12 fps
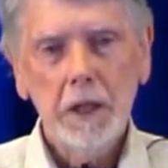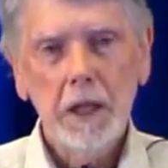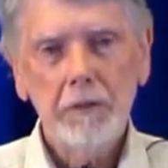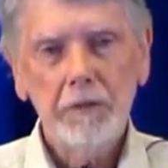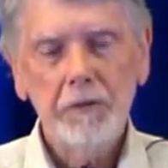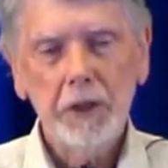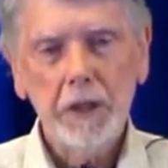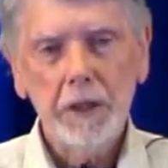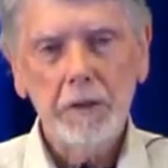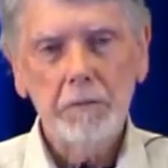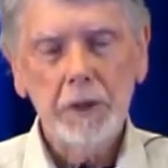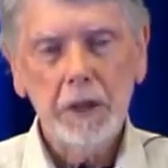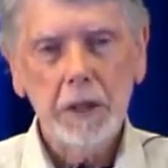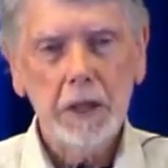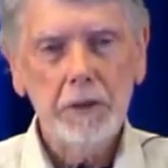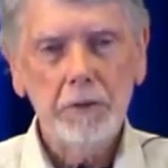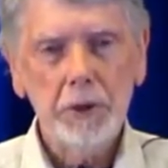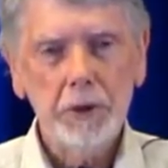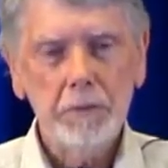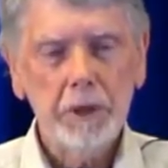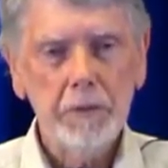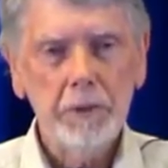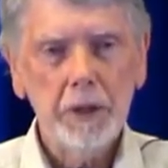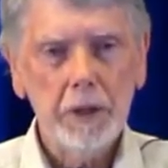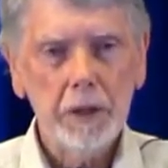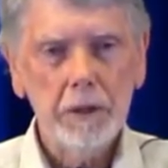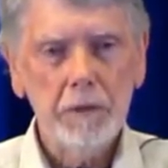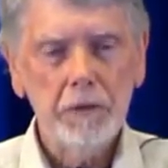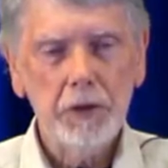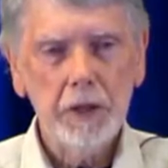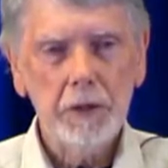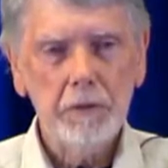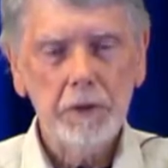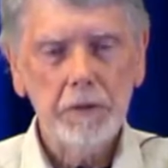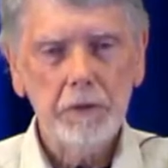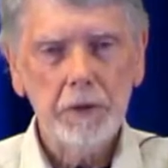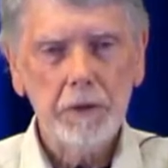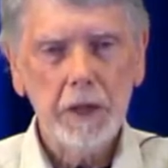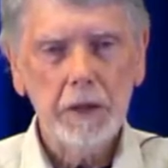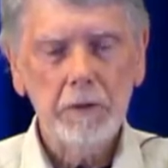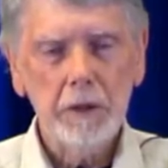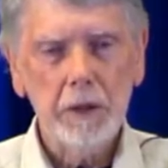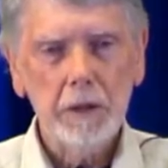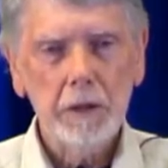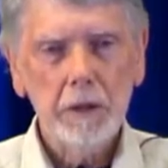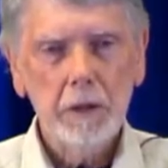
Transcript: I have a feeling of being hungry, or my body instinctively feels hungry.